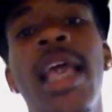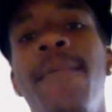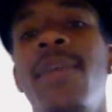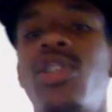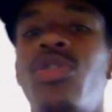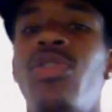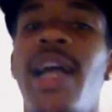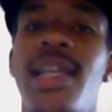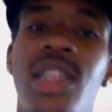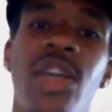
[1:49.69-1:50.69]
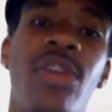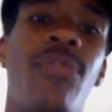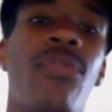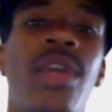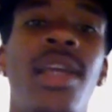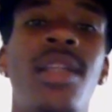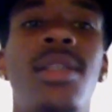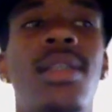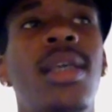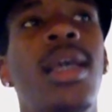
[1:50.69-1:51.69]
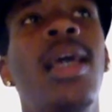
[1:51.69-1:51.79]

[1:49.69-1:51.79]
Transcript: Make sure you guys tell your friends.